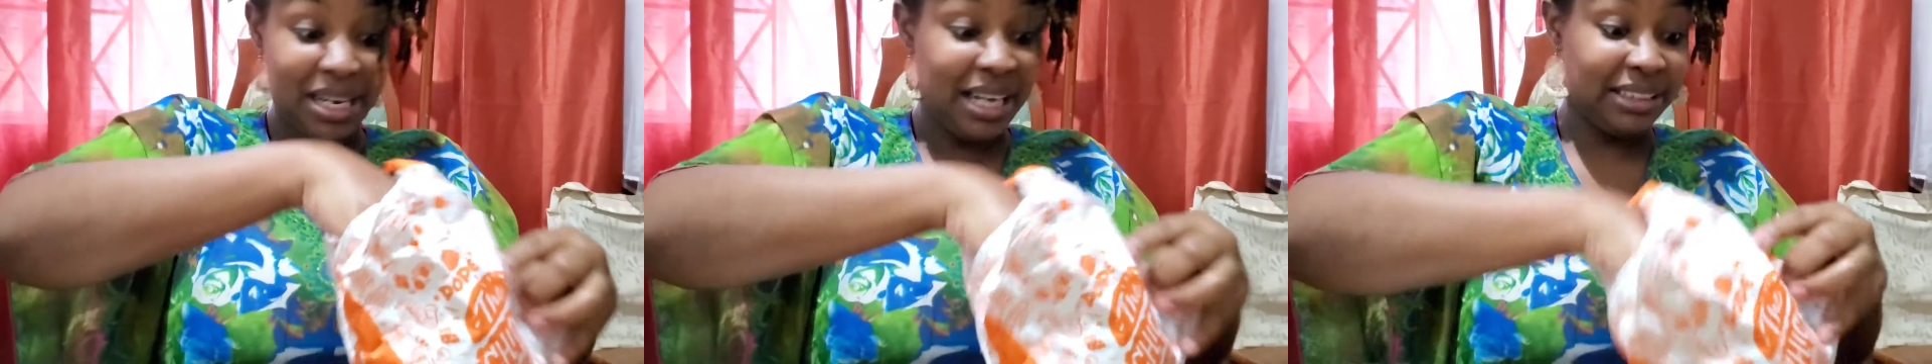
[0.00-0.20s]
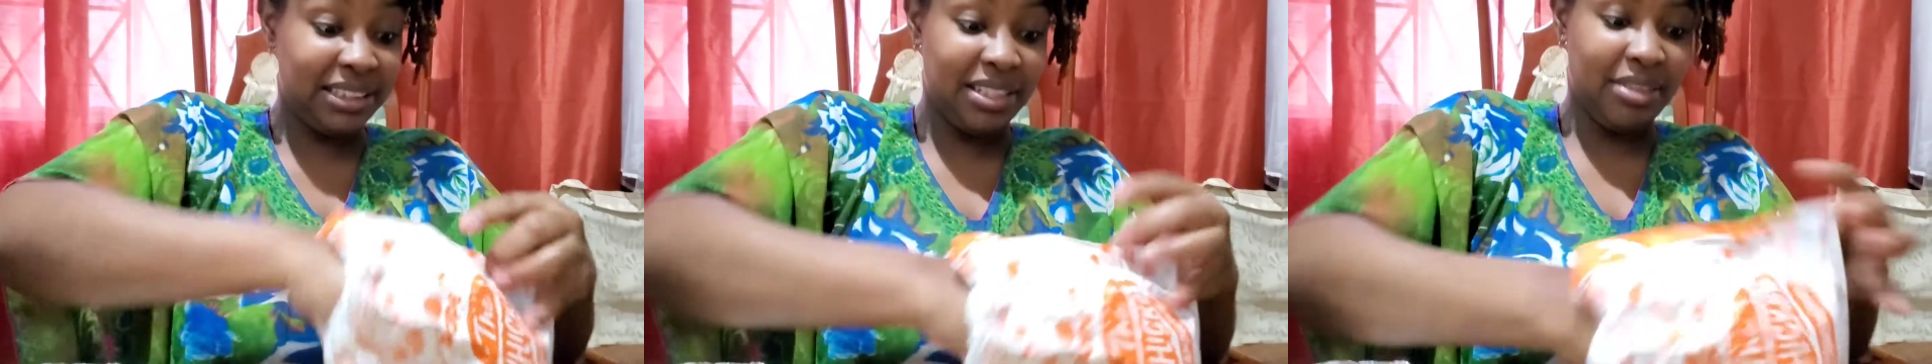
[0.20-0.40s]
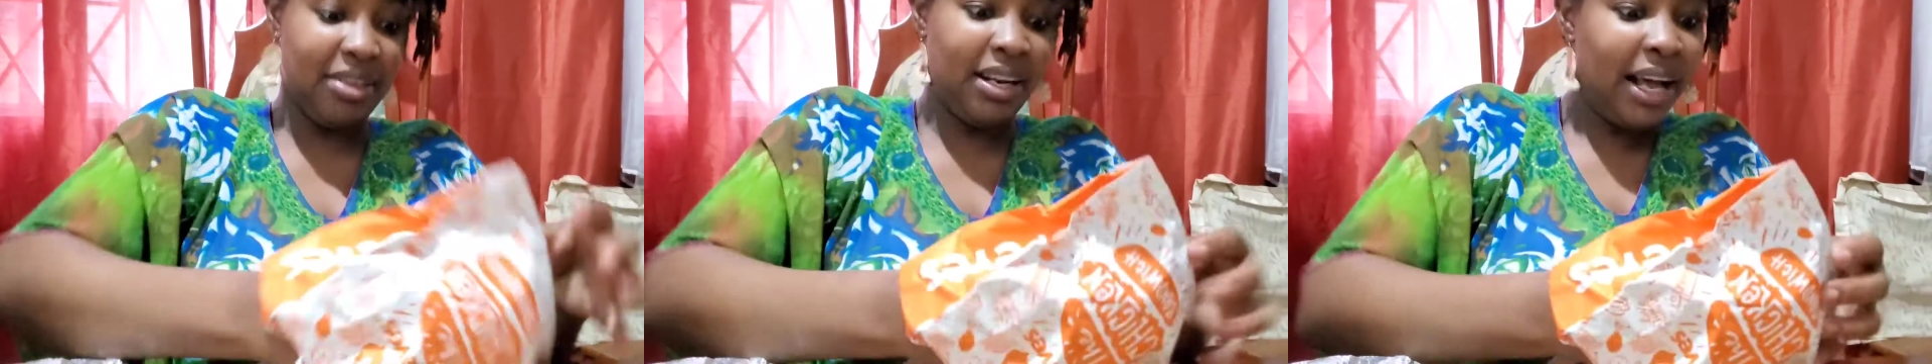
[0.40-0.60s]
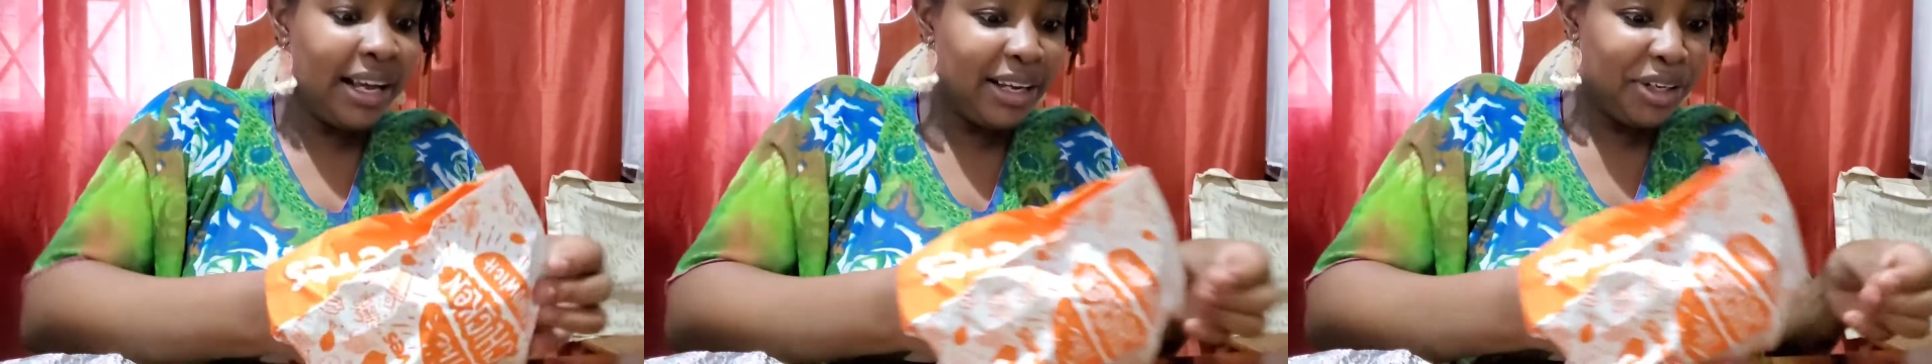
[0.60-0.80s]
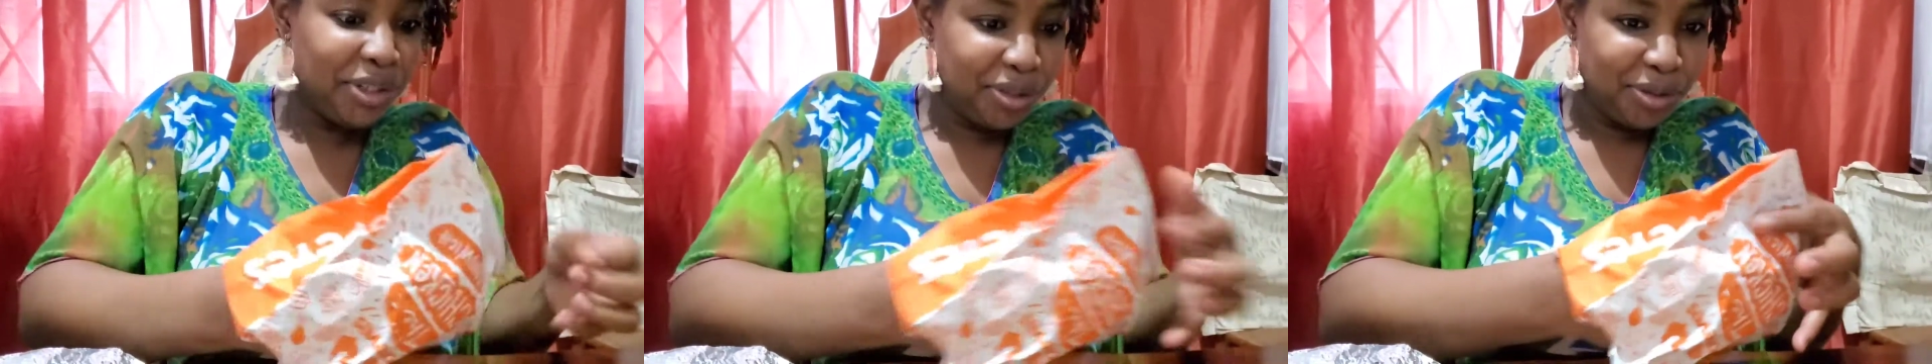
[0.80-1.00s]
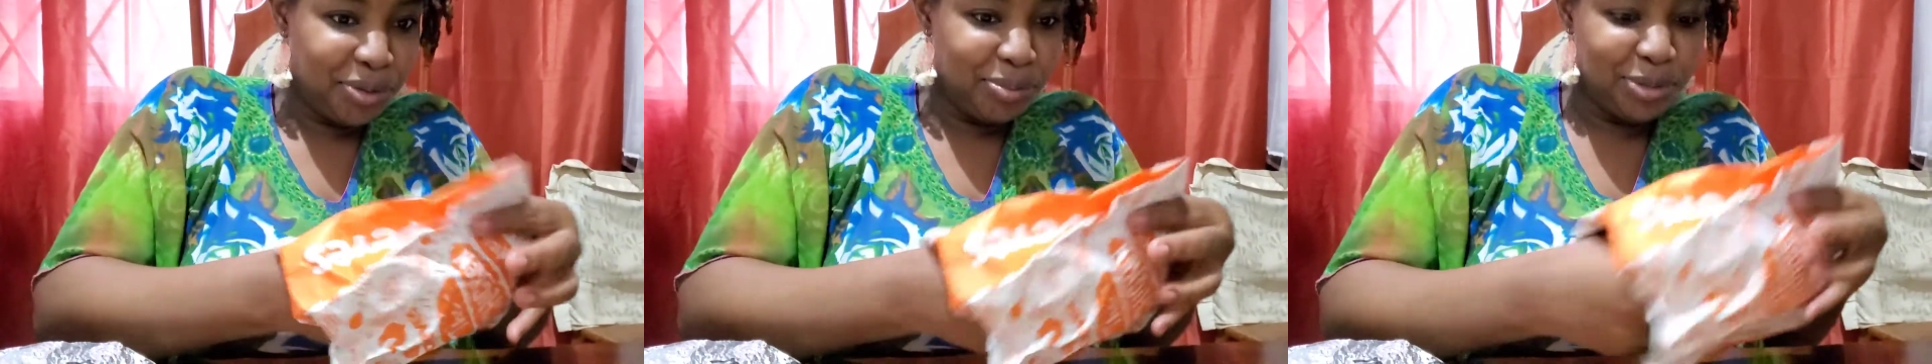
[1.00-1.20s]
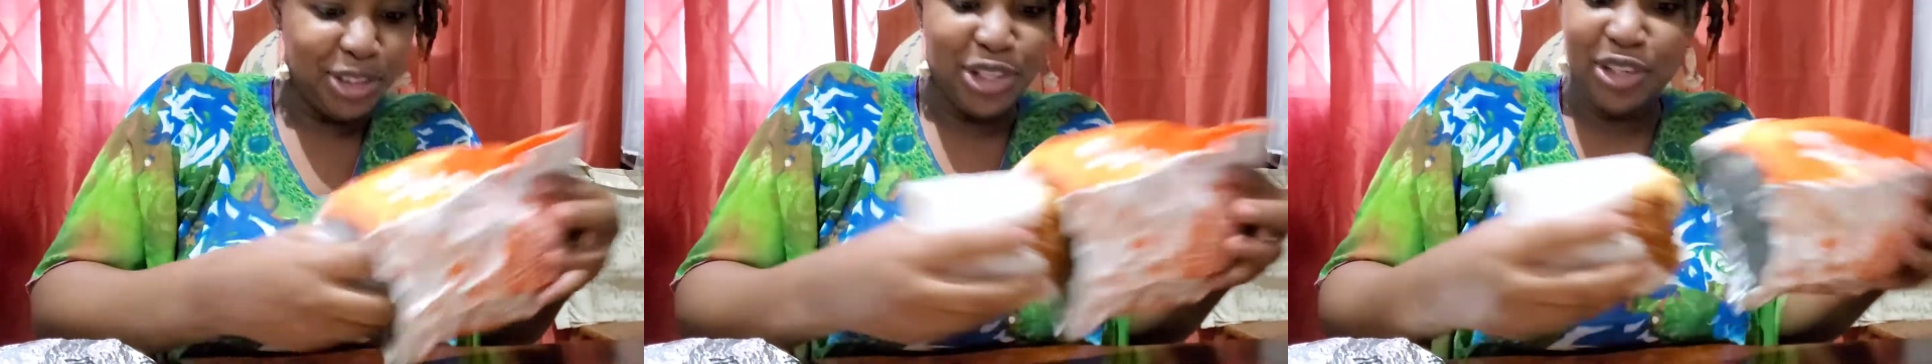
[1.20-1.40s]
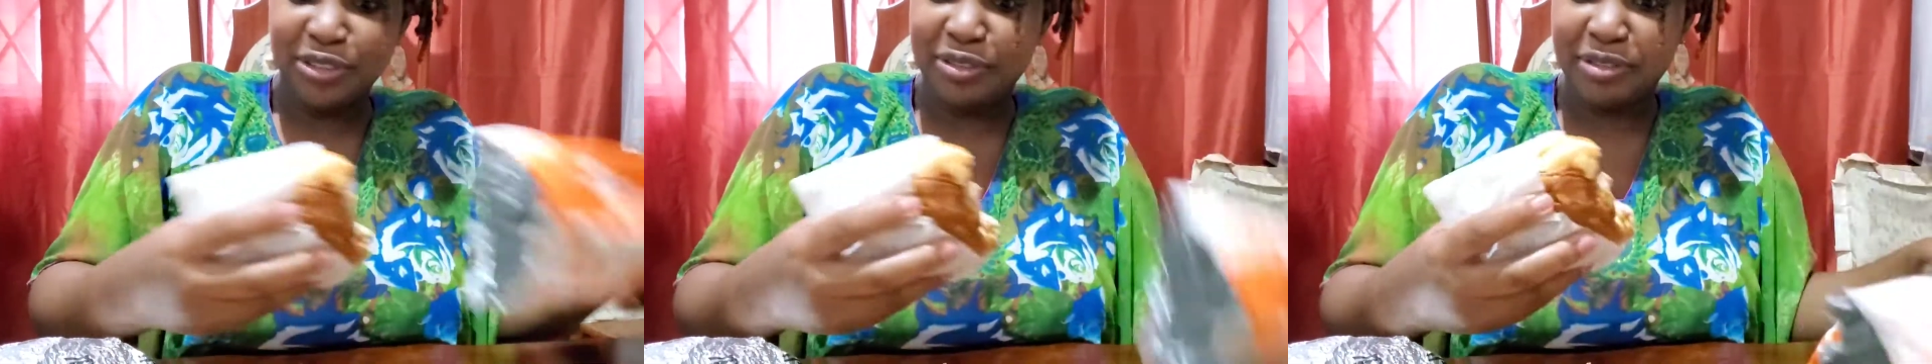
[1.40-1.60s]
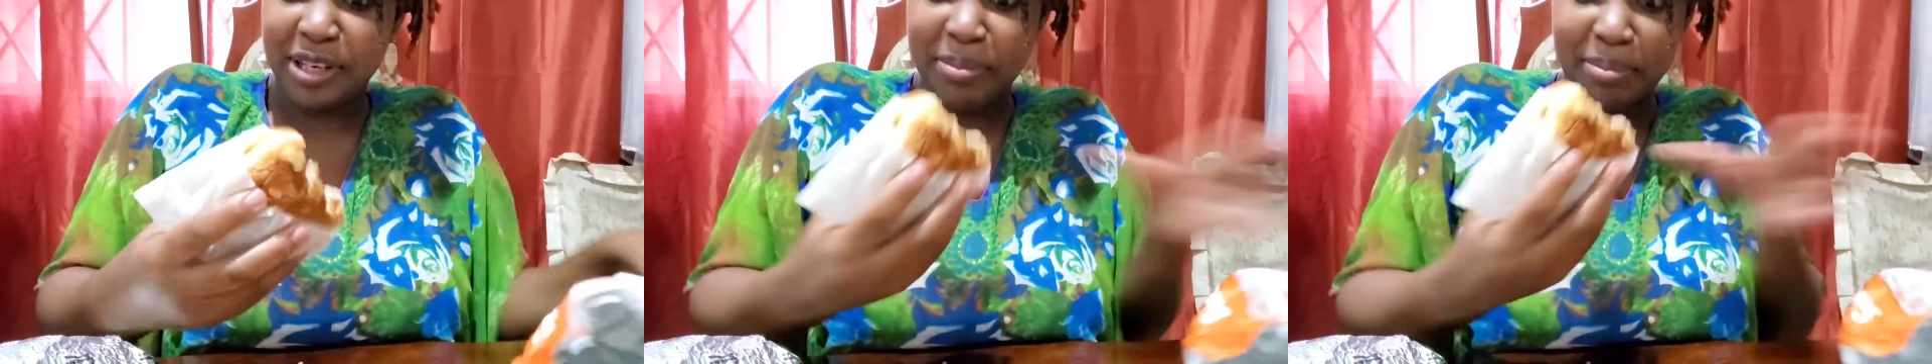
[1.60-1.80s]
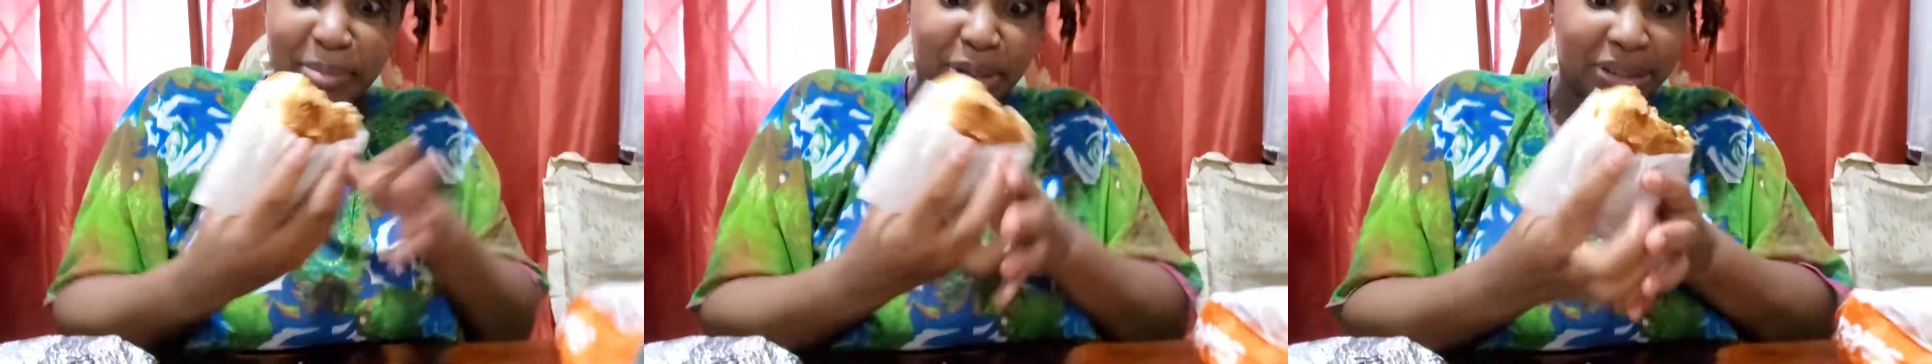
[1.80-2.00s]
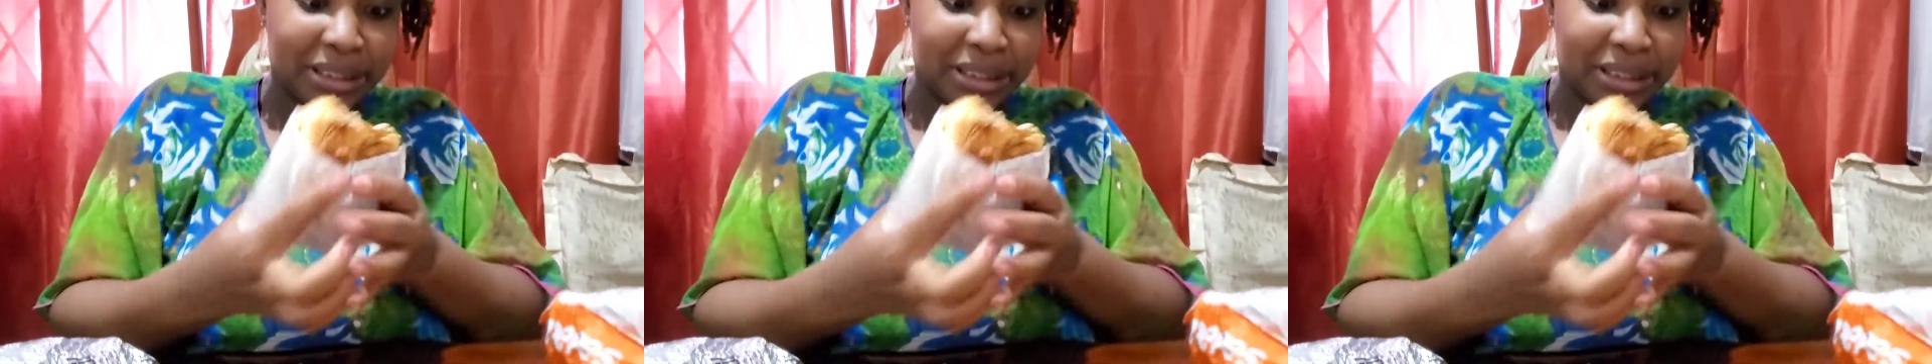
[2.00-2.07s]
I'm not telling you, yo, we're going slim,